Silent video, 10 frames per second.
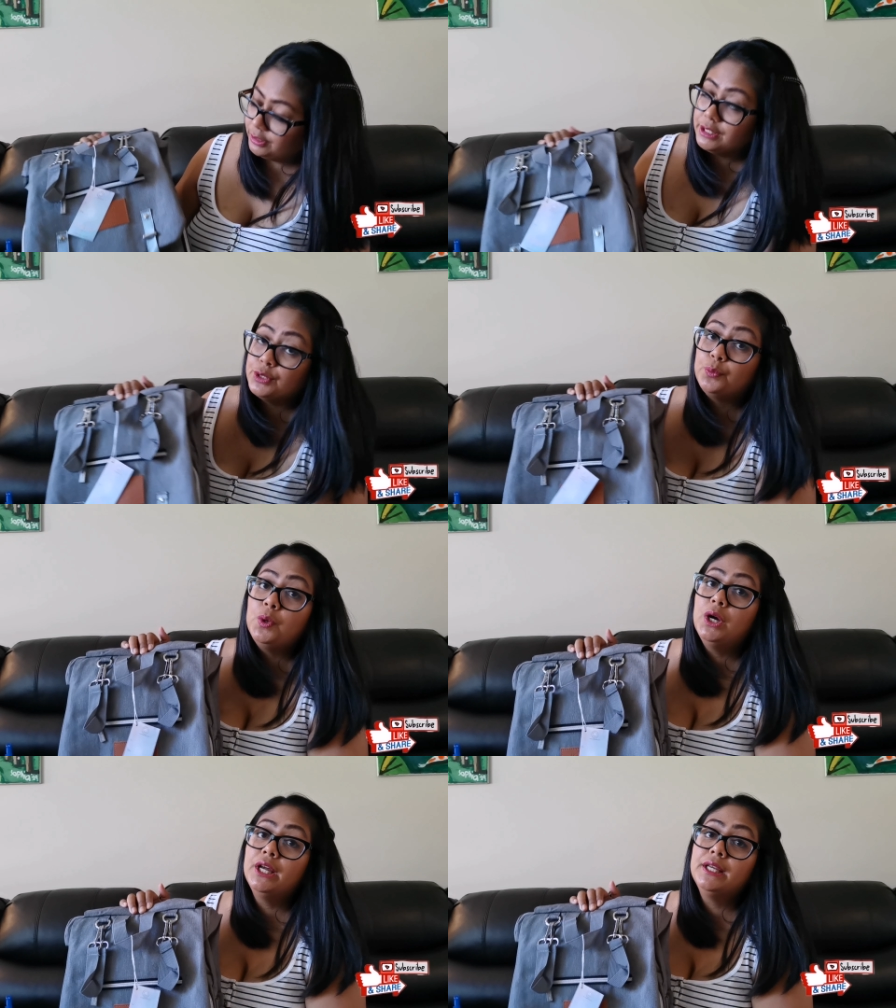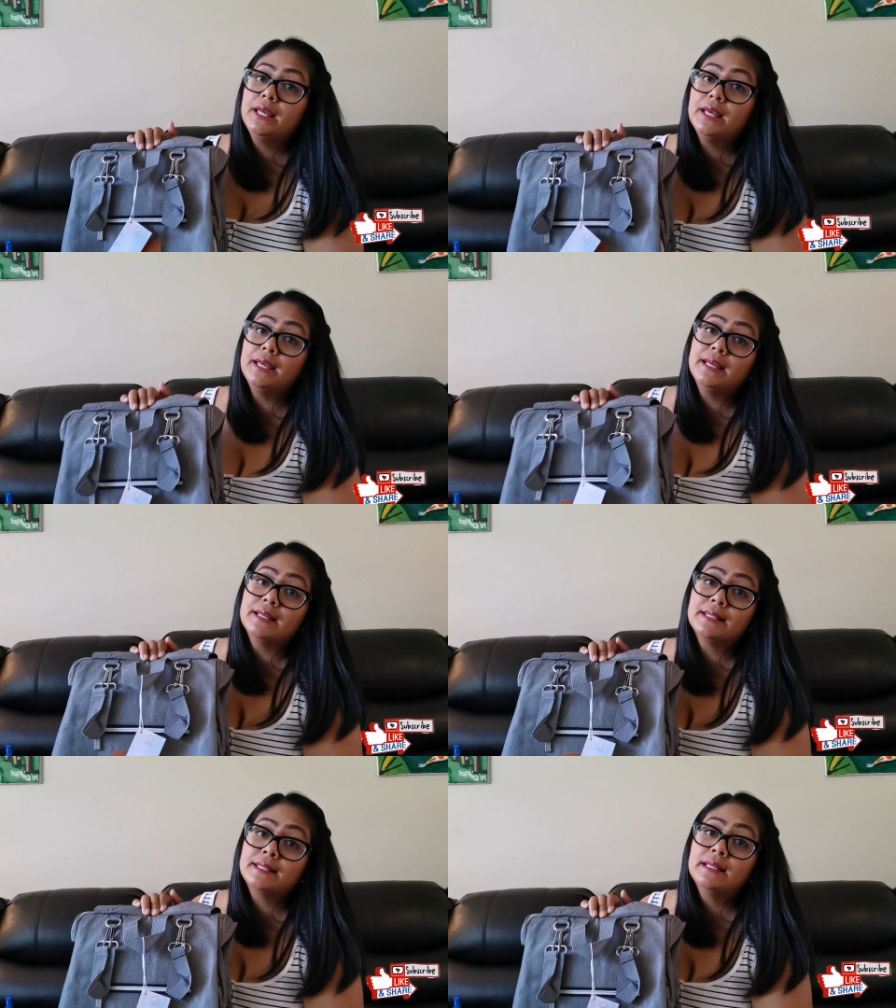This one
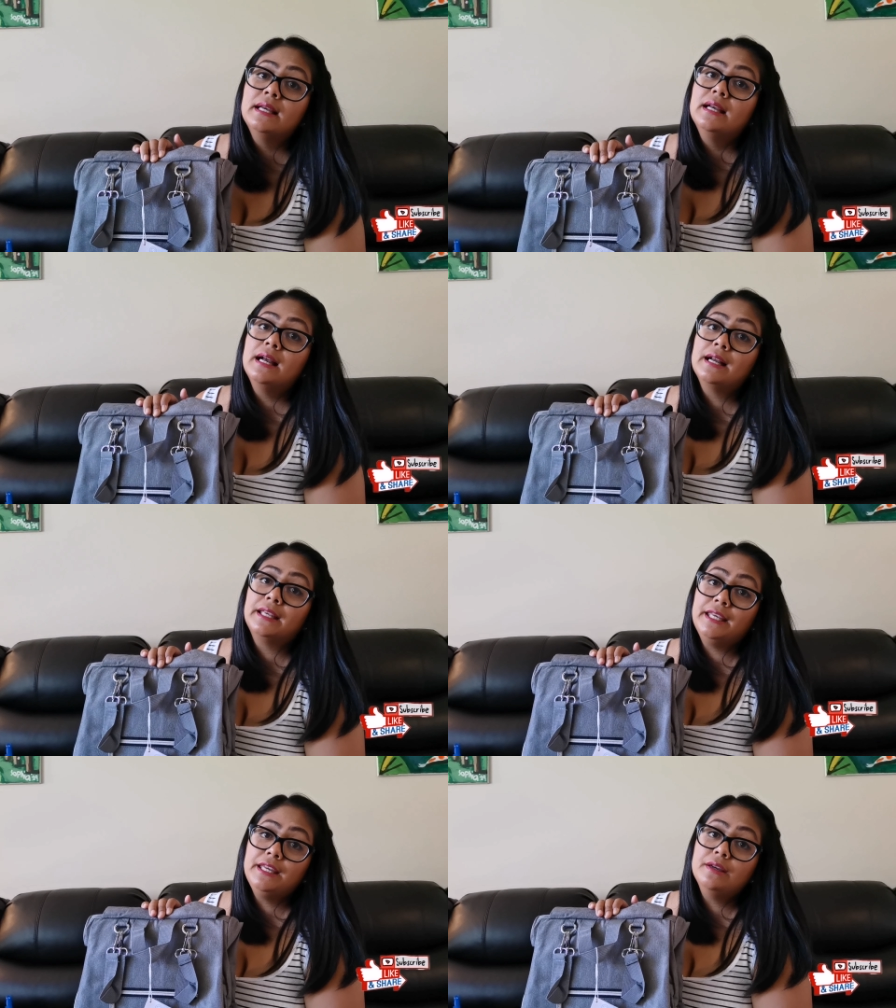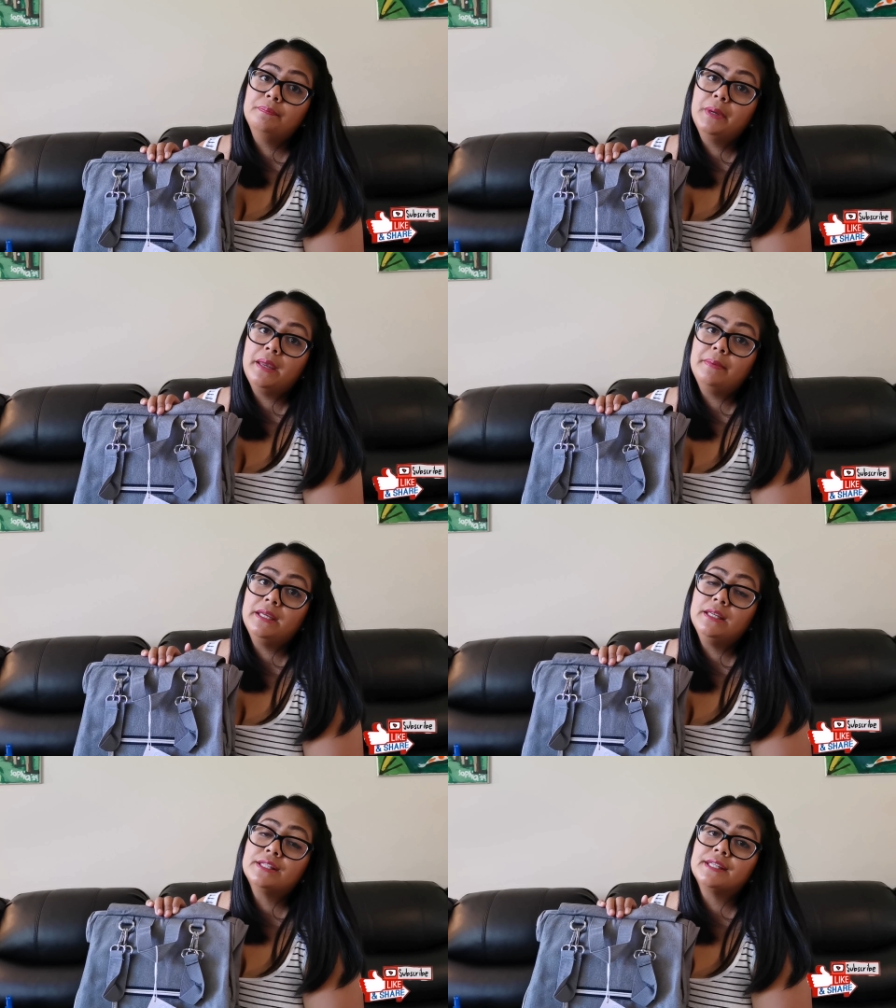is a
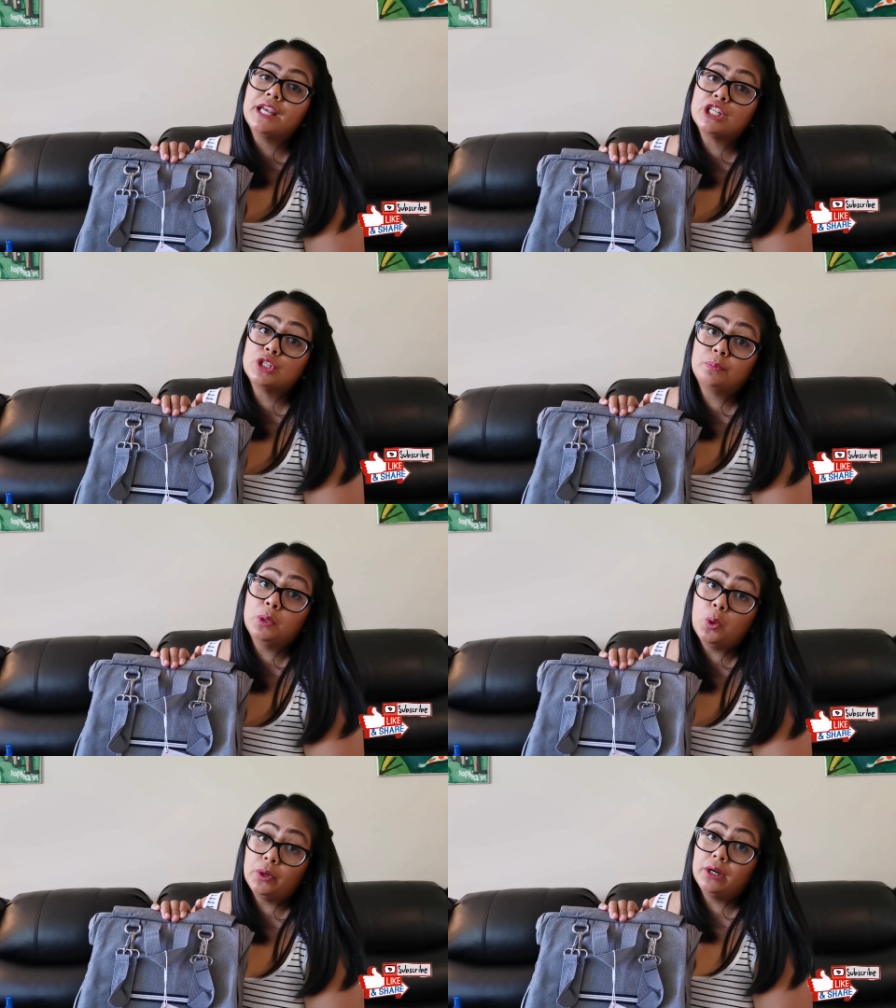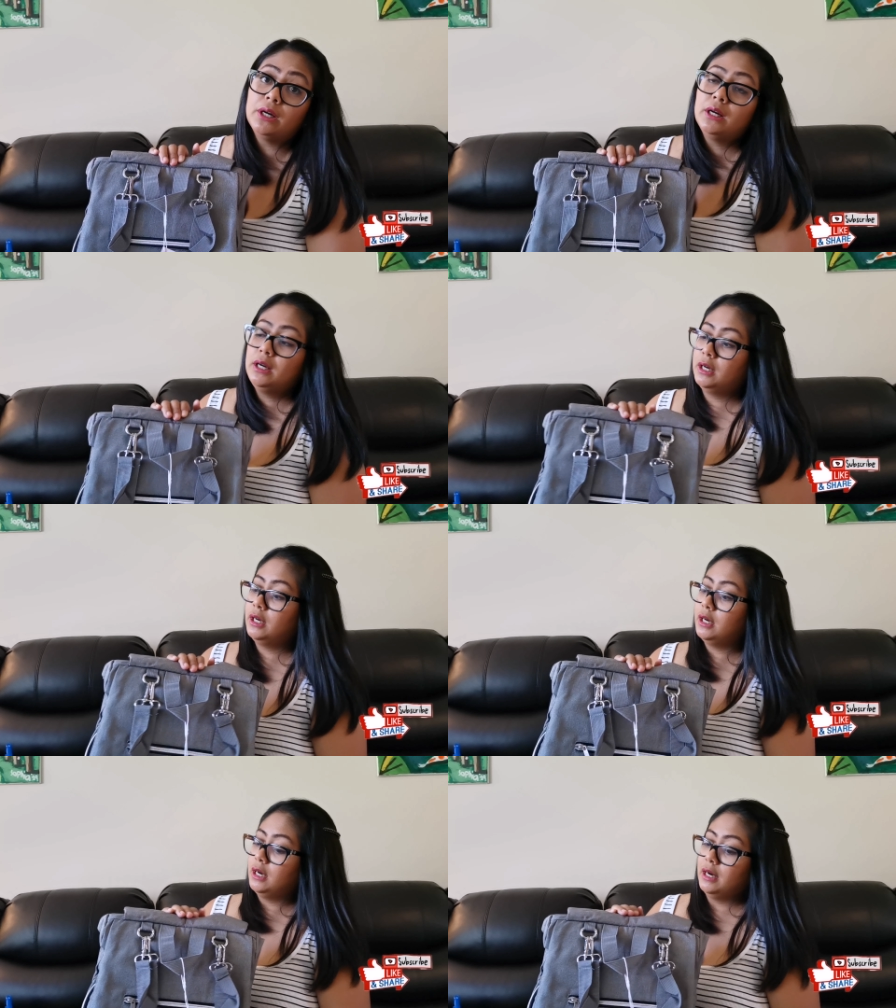KeaBabies Explorer
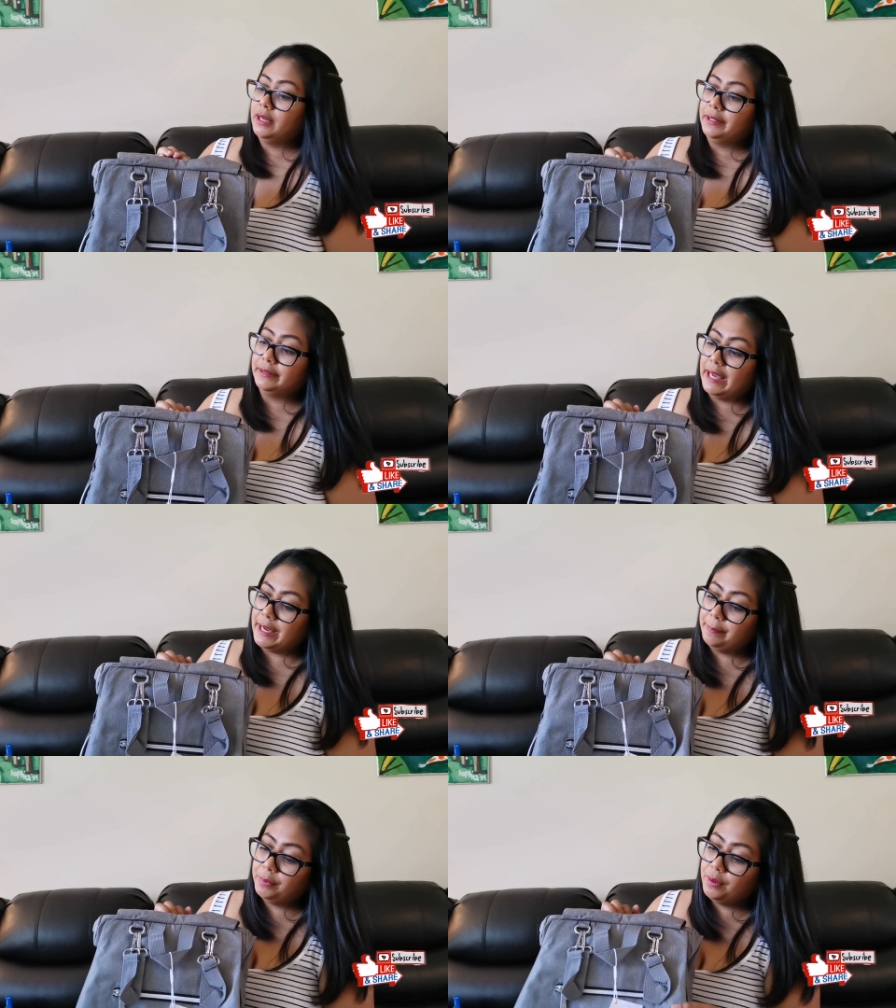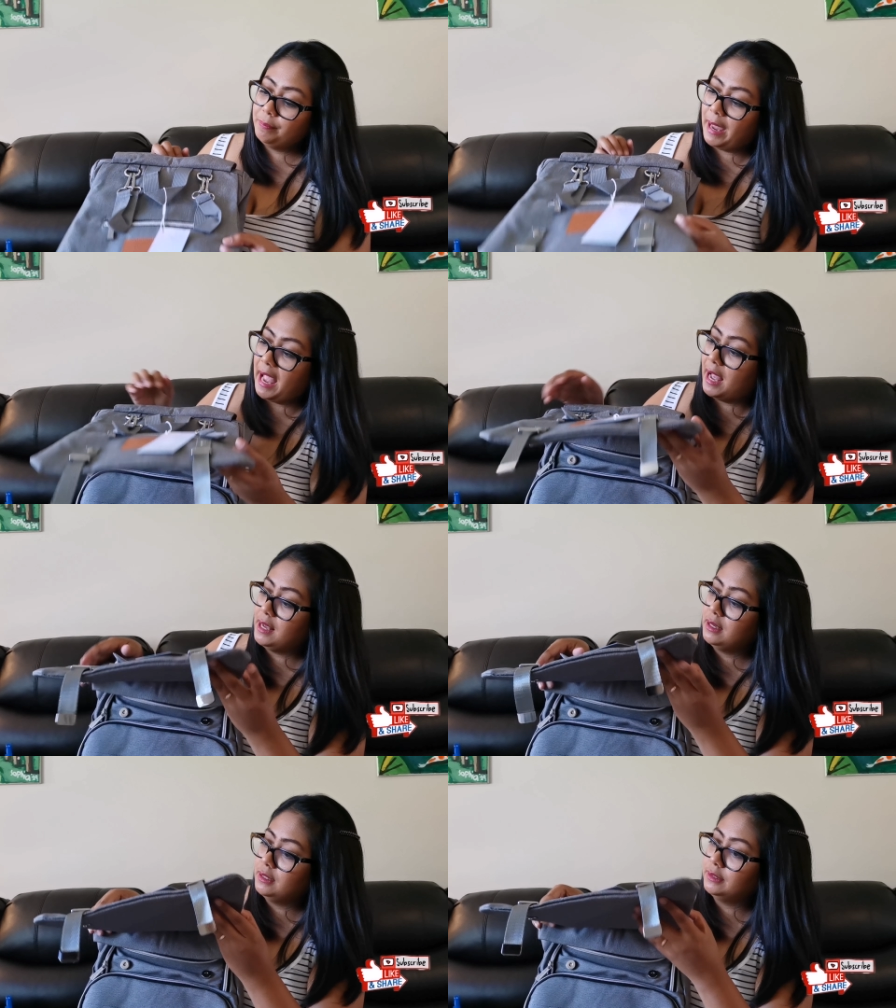diaper
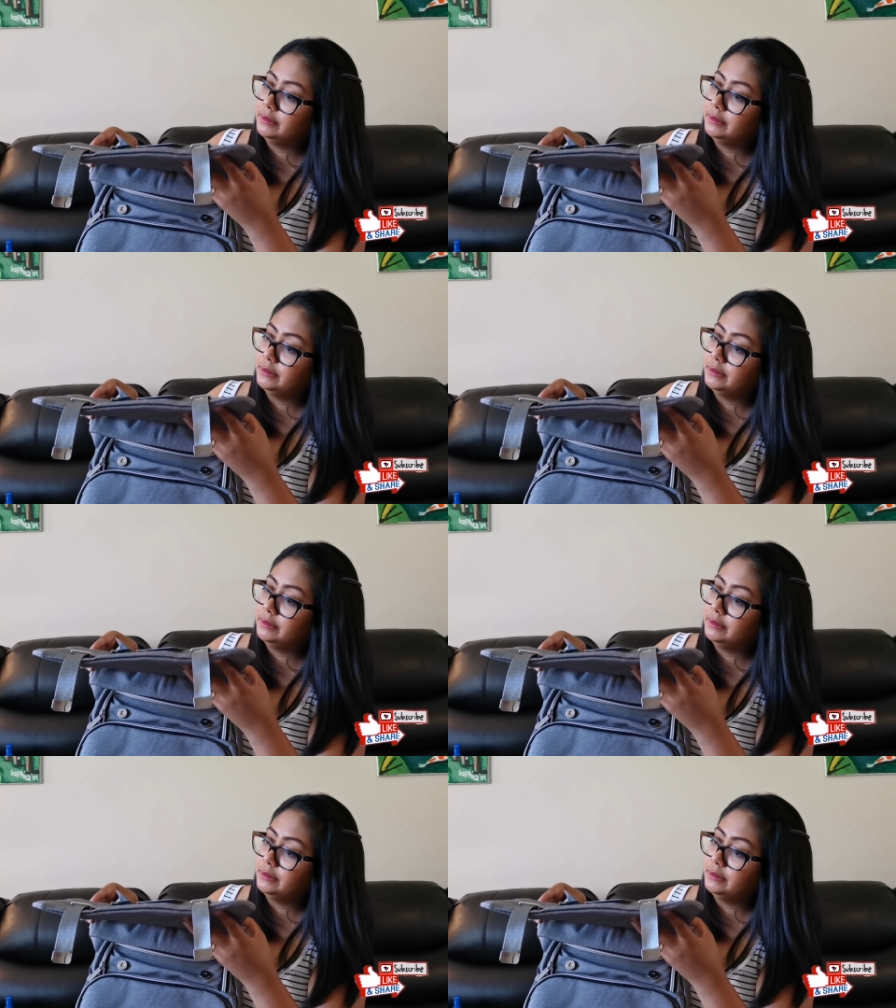bag